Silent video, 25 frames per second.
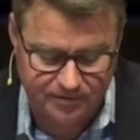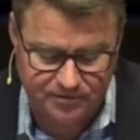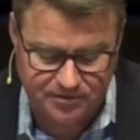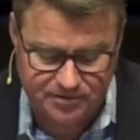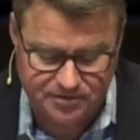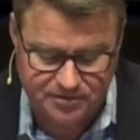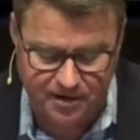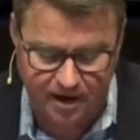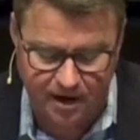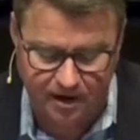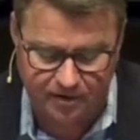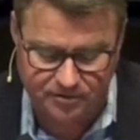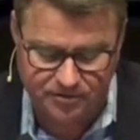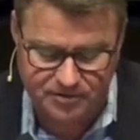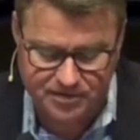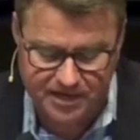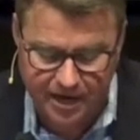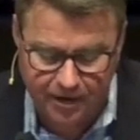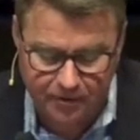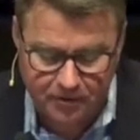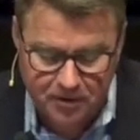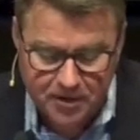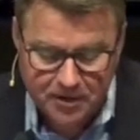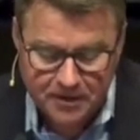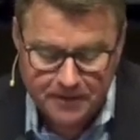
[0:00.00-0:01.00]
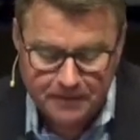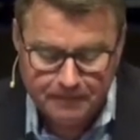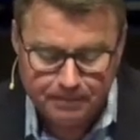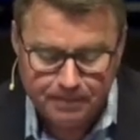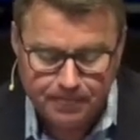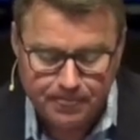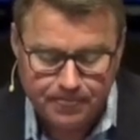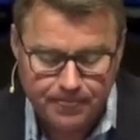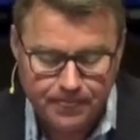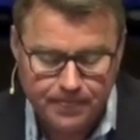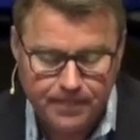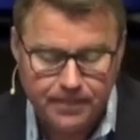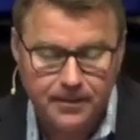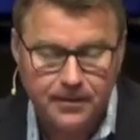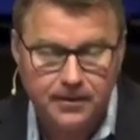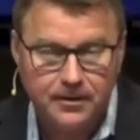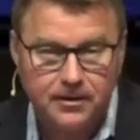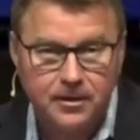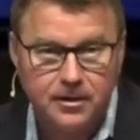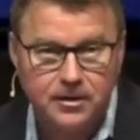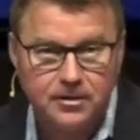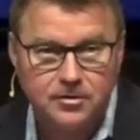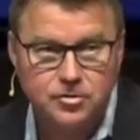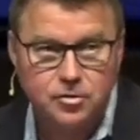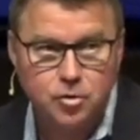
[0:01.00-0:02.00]
in the stocks. Now,
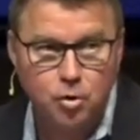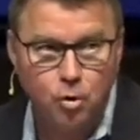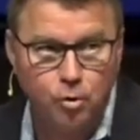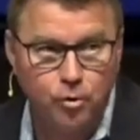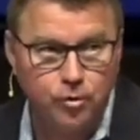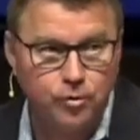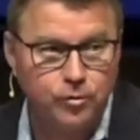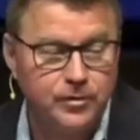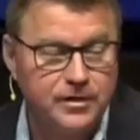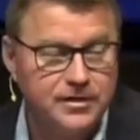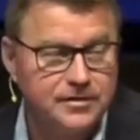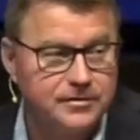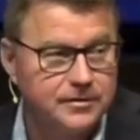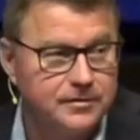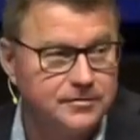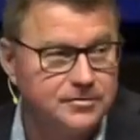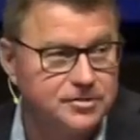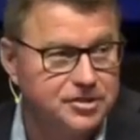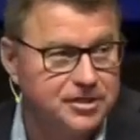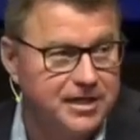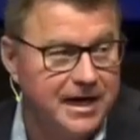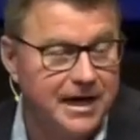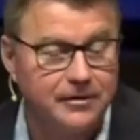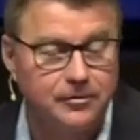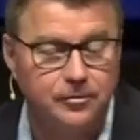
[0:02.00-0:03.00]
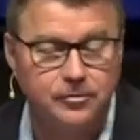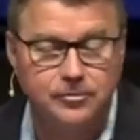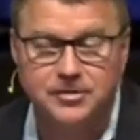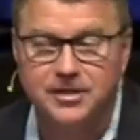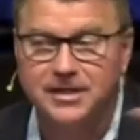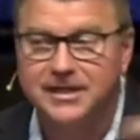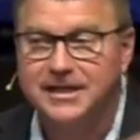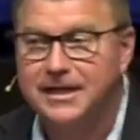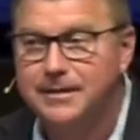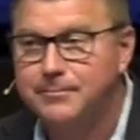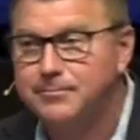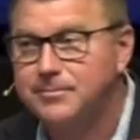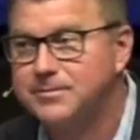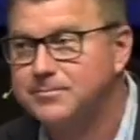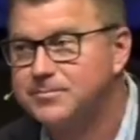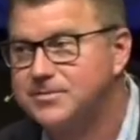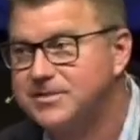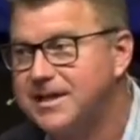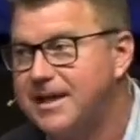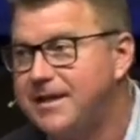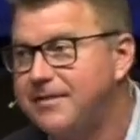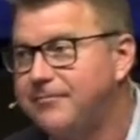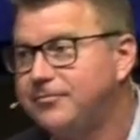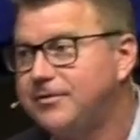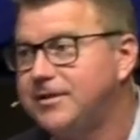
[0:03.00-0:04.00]
Ordering the jailer to keep them
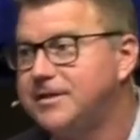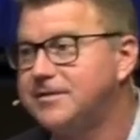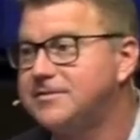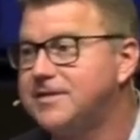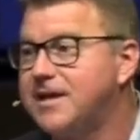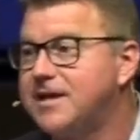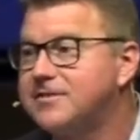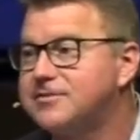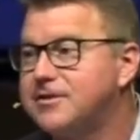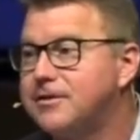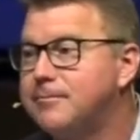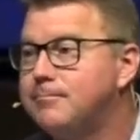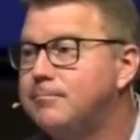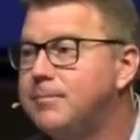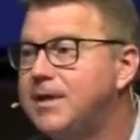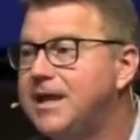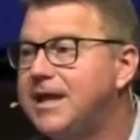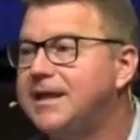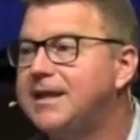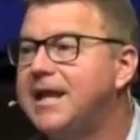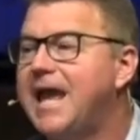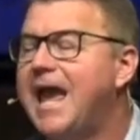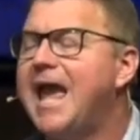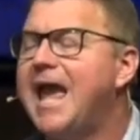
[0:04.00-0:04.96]
safely doesn't mean,